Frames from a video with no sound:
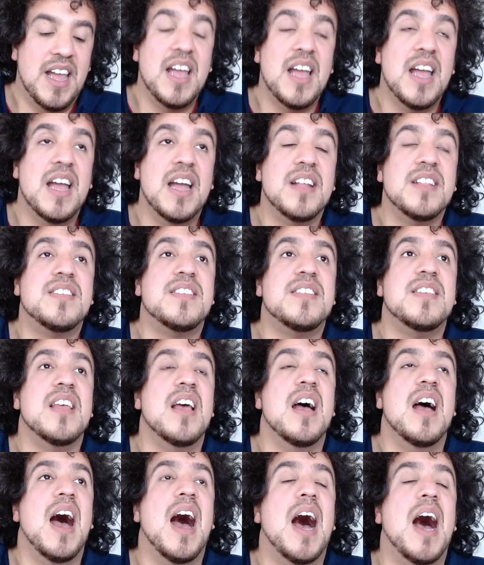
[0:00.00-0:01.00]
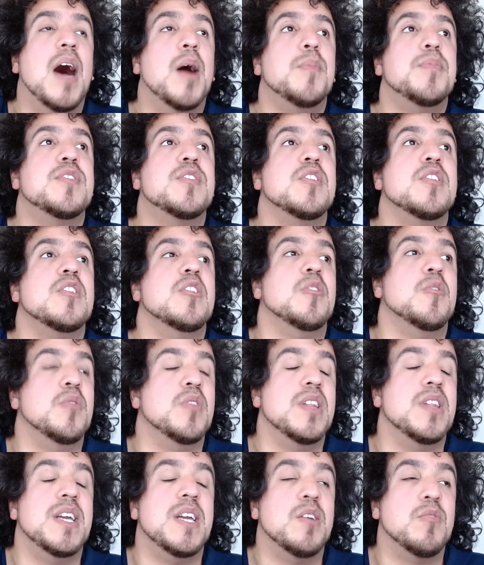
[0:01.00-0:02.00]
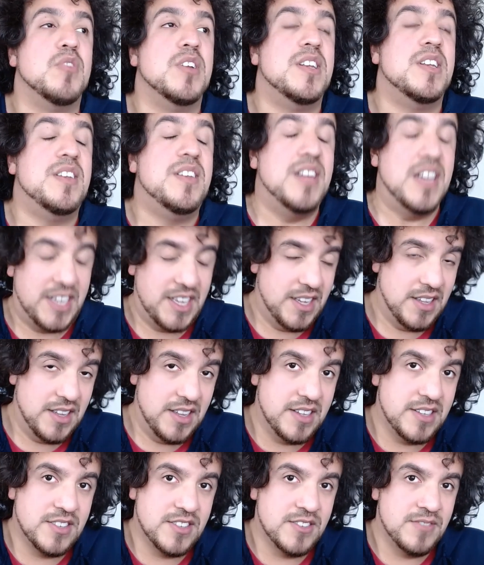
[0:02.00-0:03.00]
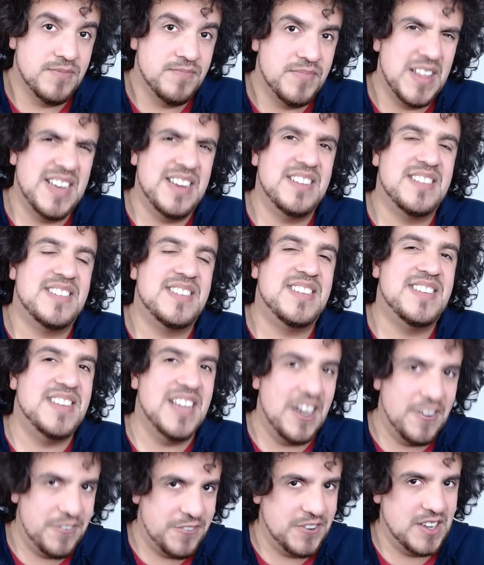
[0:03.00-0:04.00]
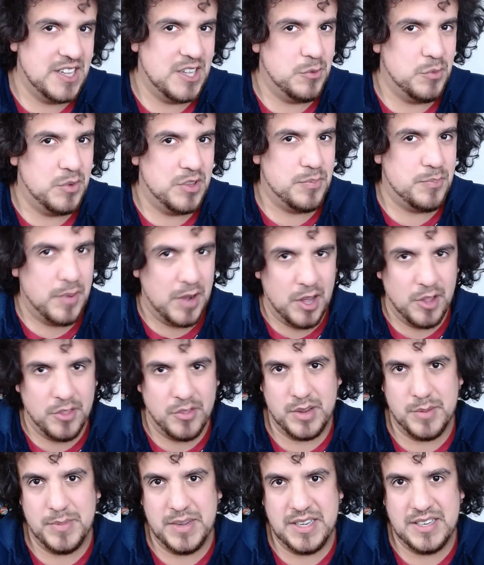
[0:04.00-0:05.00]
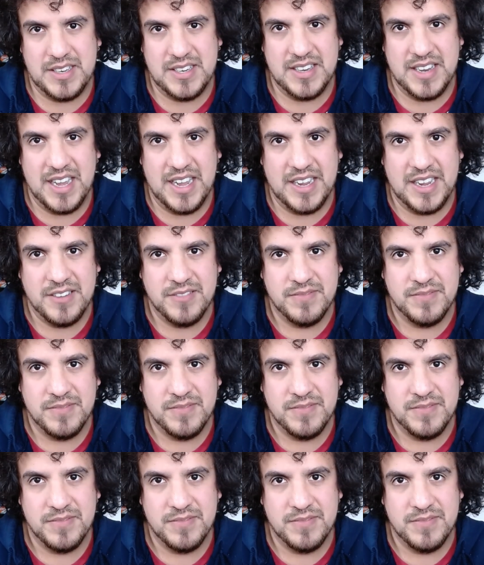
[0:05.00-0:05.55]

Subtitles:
It's absolutely ridiculous, and it's definitely what's bothering me today.